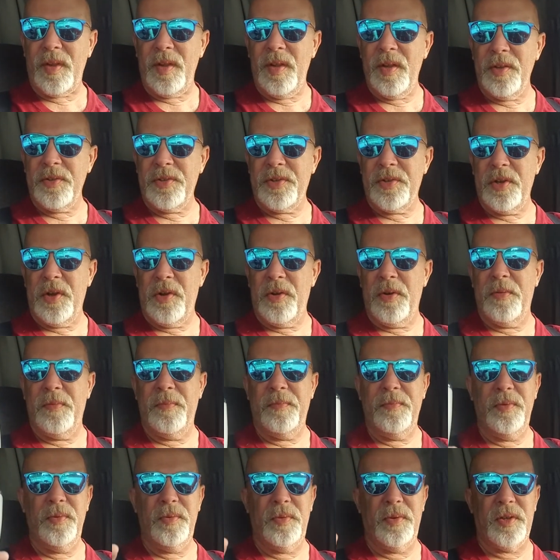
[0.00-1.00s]
So,
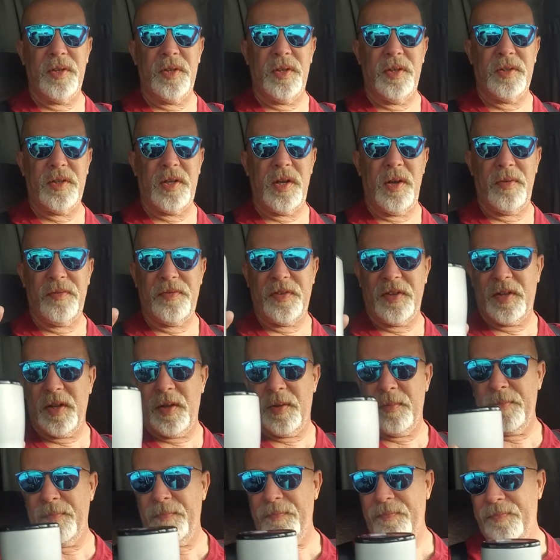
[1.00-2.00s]
I'm a good coffee cup.